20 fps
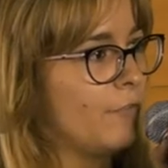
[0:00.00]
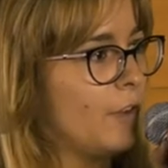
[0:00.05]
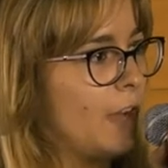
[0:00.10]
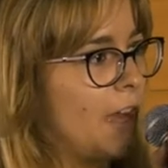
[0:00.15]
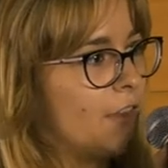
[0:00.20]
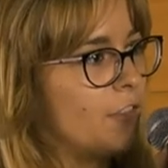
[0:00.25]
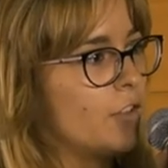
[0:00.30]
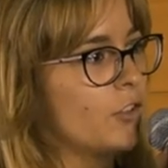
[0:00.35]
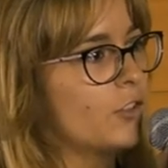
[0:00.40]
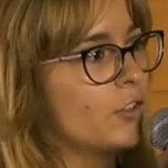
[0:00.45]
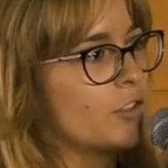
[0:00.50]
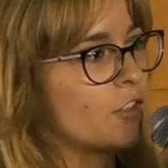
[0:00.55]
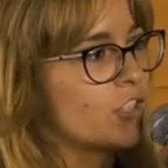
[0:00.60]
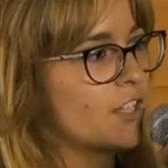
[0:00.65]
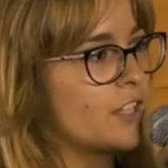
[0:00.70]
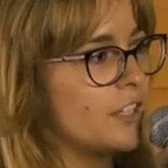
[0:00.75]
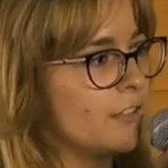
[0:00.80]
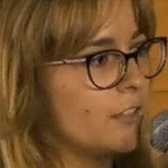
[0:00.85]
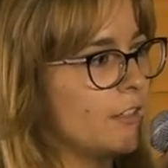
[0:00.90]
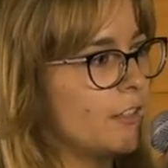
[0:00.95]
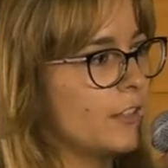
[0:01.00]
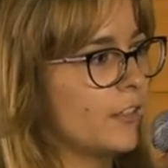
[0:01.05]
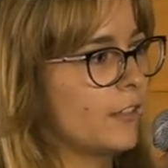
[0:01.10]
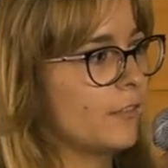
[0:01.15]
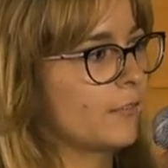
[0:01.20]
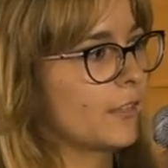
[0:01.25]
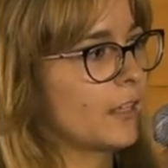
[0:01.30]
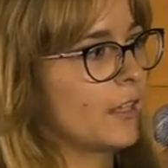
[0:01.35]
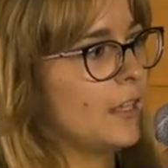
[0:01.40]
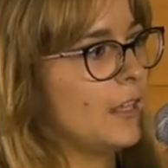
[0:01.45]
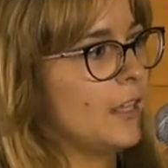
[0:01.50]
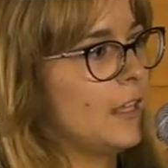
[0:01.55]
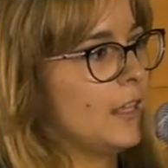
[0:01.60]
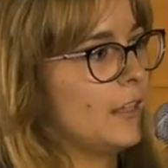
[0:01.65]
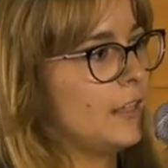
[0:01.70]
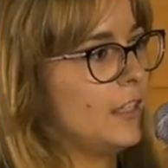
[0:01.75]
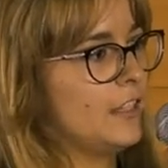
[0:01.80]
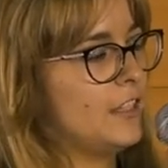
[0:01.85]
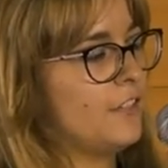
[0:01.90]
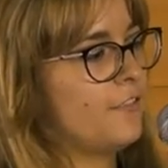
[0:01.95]
I don't consider
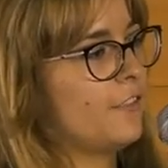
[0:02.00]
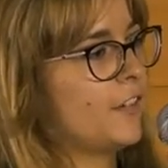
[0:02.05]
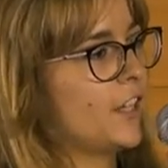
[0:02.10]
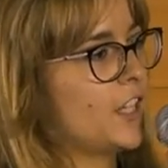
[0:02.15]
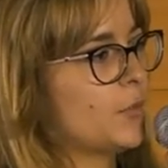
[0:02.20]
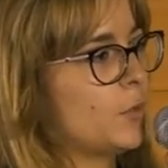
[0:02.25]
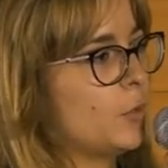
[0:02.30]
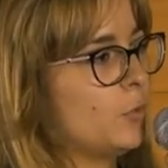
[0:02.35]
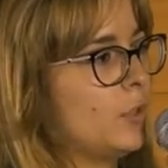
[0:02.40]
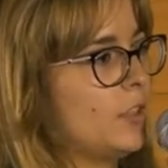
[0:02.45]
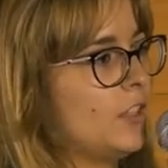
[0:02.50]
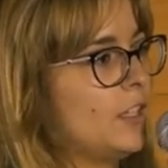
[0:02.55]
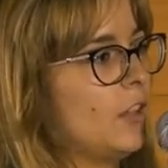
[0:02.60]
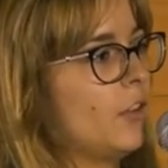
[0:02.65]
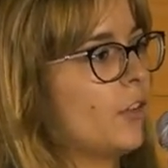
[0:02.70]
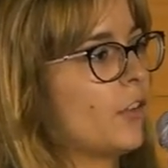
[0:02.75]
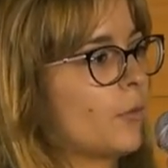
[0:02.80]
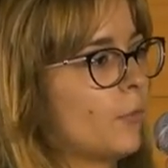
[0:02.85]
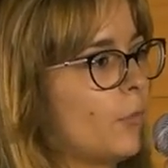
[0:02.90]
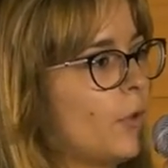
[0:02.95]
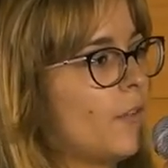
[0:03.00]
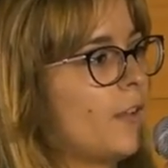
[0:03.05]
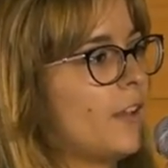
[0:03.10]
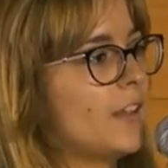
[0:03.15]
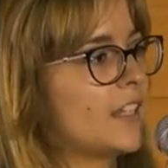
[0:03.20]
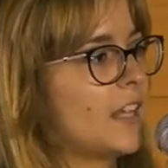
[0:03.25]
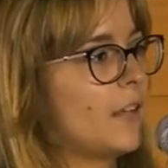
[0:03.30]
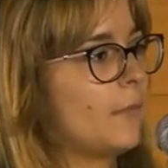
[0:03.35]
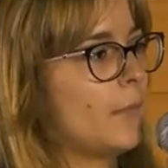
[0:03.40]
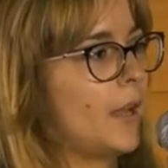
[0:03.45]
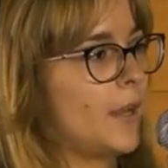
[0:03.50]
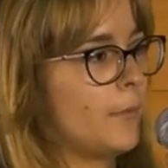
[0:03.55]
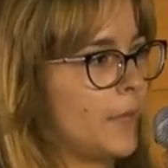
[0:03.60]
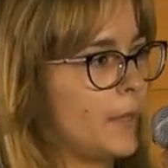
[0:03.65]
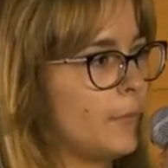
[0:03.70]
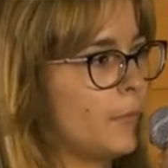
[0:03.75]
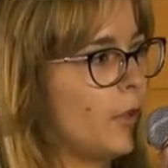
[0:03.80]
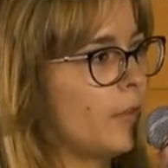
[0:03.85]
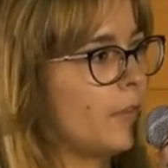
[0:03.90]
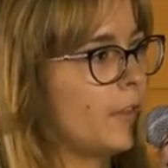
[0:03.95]
the difference between the other models and
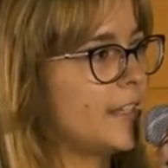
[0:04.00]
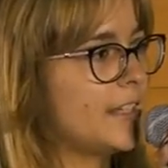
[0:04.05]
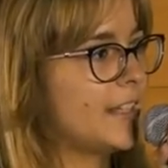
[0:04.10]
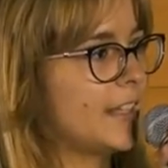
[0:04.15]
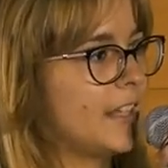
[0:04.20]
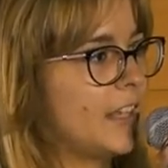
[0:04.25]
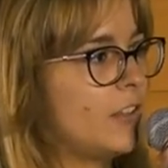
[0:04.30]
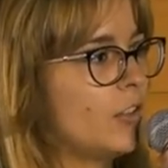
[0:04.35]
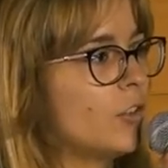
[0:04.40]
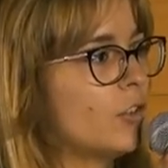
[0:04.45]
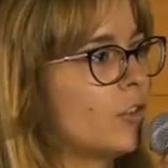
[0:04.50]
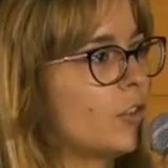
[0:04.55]
my model is that I don't